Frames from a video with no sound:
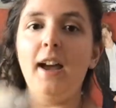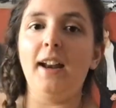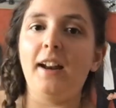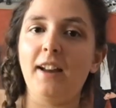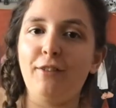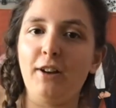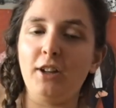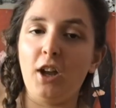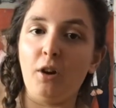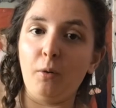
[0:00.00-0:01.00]
And I never
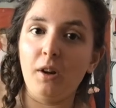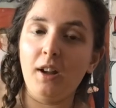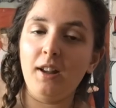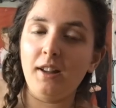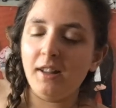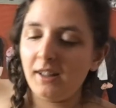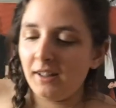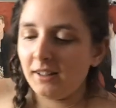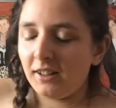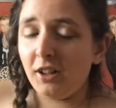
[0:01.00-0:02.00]
knew.
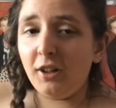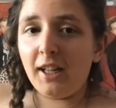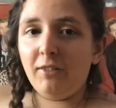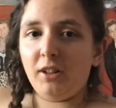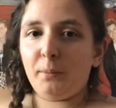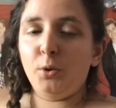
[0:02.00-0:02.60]
Earlier in the